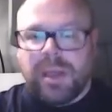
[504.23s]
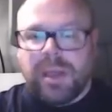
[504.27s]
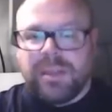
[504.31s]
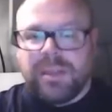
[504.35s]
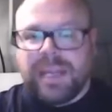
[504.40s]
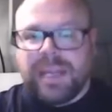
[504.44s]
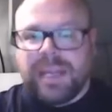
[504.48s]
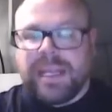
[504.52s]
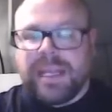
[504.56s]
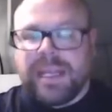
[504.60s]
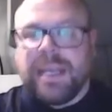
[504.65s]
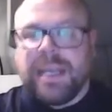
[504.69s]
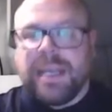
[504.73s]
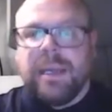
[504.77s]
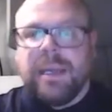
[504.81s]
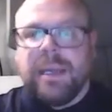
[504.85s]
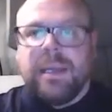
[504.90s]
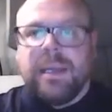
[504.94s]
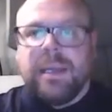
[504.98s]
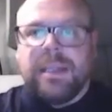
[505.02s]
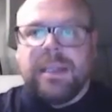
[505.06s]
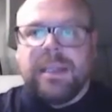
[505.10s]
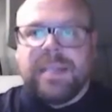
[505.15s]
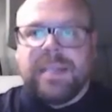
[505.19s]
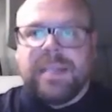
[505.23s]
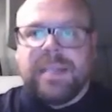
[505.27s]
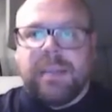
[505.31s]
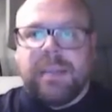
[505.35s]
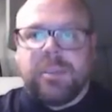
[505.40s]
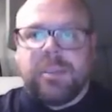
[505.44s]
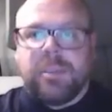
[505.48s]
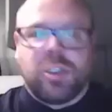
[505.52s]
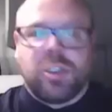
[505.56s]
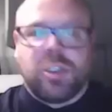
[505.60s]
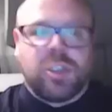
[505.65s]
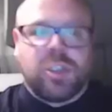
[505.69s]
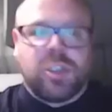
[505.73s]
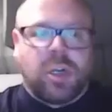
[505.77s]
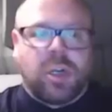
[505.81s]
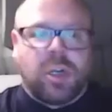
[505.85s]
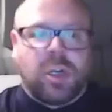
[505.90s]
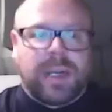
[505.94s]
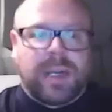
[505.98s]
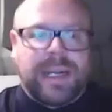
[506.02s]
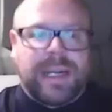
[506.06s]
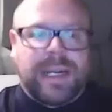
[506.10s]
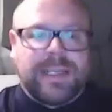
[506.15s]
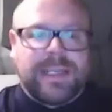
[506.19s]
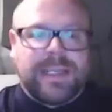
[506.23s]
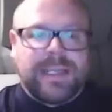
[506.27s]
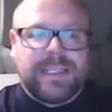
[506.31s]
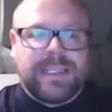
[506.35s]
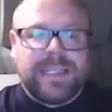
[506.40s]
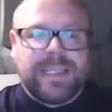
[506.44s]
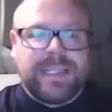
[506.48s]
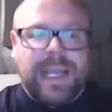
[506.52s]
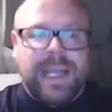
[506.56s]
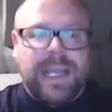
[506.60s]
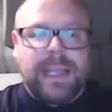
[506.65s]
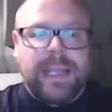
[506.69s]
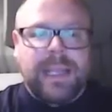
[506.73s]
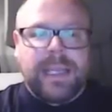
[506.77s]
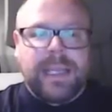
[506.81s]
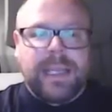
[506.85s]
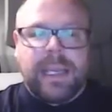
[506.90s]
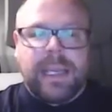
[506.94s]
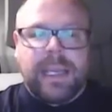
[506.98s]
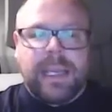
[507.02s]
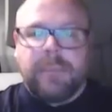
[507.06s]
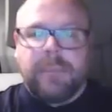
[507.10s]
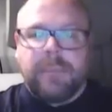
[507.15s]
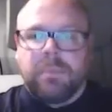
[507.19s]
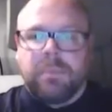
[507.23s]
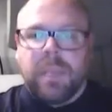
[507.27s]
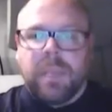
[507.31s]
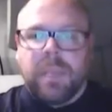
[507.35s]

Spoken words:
I think the temperatures are kind of slightly